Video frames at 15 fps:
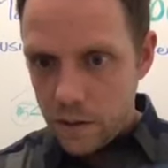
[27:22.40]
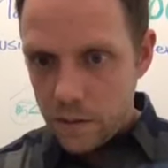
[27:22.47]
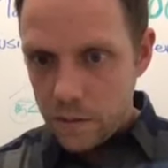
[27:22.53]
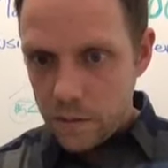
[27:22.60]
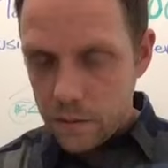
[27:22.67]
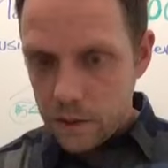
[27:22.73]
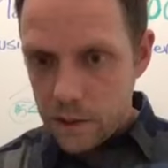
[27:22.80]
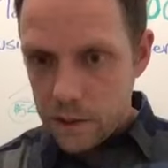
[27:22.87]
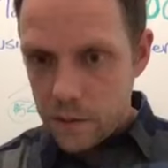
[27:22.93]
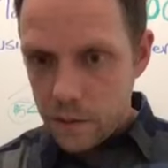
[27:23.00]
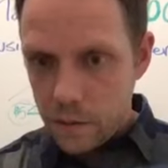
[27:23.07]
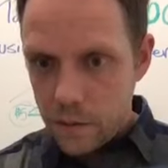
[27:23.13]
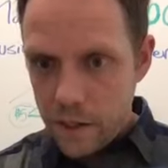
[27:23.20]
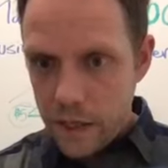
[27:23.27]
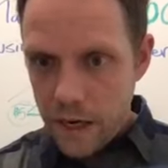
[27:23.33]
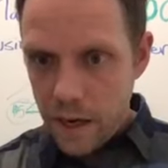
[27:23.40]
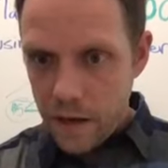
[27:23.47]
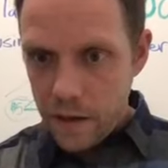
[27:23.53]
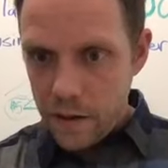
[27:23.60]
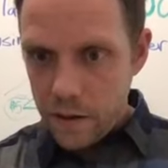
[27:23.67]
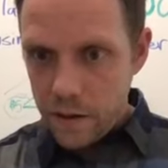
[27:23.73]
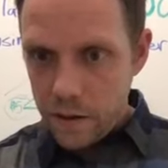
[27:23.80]
Let's see what we got
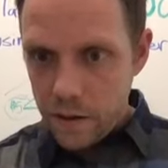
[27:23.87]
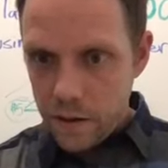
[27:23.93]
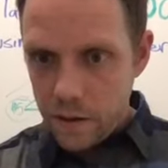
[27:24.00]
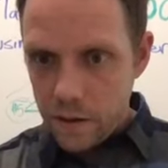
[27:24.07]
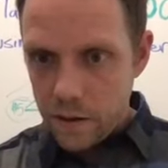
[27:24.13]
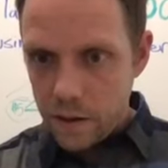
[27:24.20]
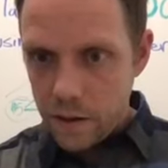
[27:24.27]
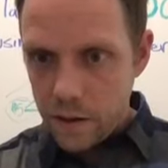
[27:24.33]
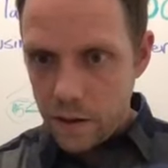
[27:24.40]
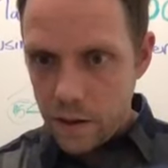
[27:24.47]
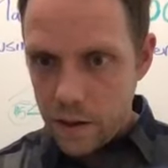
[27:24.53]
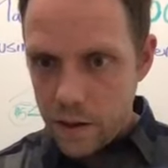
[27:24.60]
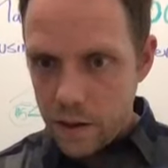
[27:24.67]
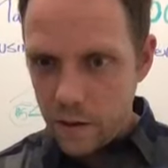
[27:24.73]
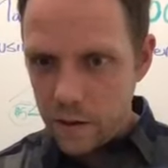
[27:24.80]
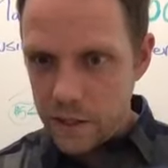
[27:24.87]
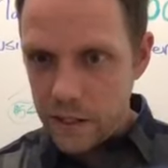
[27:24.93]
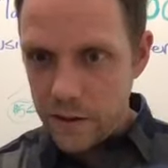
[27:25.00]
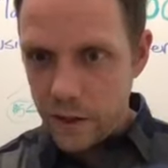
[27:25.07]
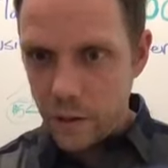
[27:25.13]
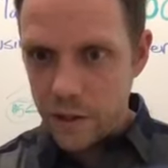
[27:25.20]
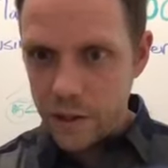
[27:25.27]
here. All right, I don't see
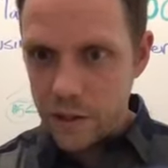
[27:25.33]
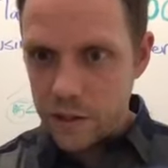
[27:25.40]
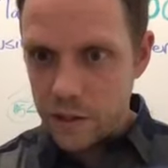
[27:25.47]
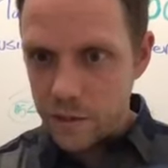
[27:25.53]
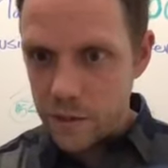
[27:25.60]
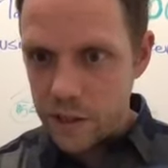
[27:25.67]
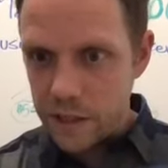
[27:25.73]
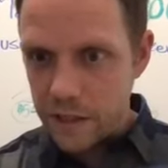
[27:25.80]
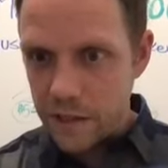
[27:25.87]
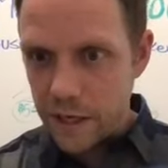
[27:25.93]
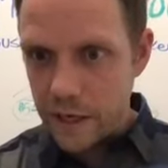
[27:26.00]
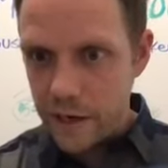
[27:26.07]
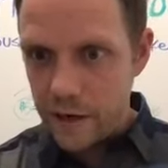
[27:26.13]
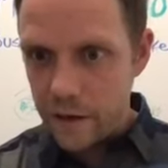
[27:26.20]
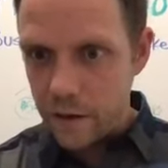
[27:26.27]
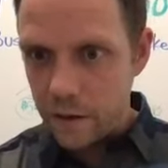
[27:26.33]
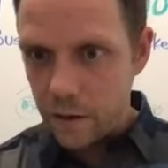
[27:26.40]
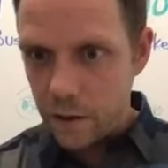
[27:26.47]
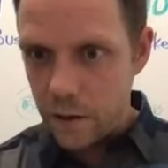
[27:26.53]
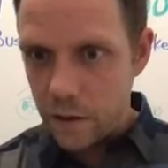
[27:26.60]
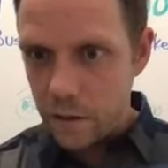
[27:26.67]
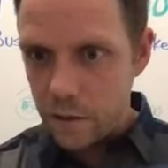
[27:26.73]
any questions. I'm just seeing like here,
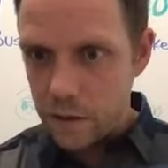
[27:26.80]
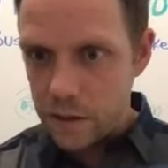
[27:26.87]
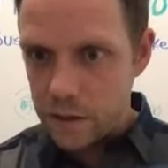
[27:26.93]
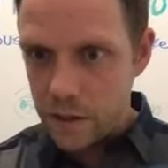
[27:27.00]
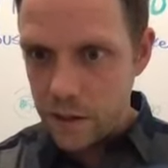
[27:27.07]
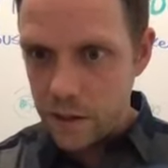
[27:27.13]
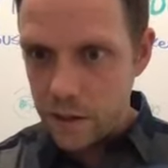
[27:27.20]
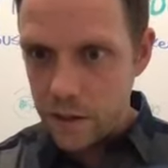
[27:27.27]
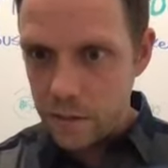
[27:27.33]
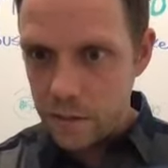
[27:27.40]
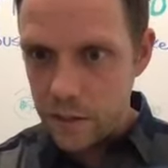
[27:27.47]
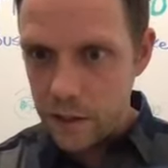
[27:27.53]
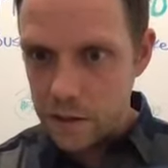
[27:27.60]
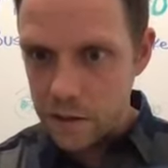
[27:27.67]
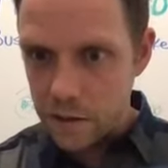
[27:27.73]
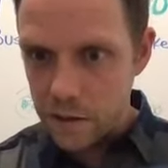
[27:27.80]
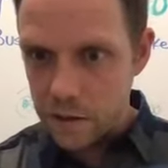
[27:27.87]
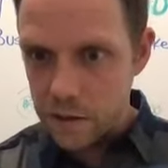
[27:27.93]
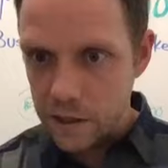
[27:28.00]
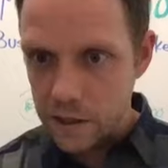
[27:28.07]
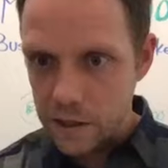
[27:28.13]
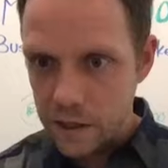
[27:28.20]
hello, what's up? Yes, sir,
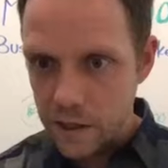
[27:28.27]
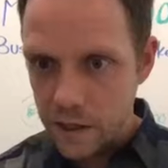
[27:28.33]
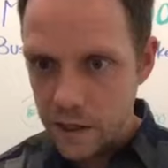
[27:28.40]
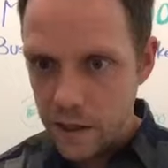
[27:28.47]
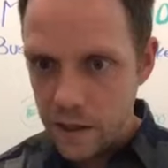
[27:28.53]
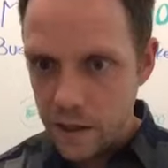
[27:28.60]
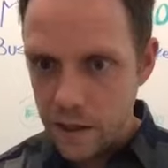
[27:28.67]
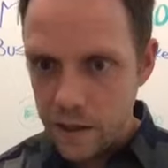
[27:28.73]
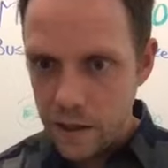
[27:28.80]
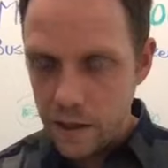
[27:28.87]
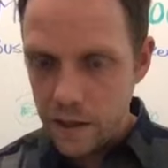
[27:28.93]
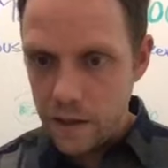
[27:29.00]
60K.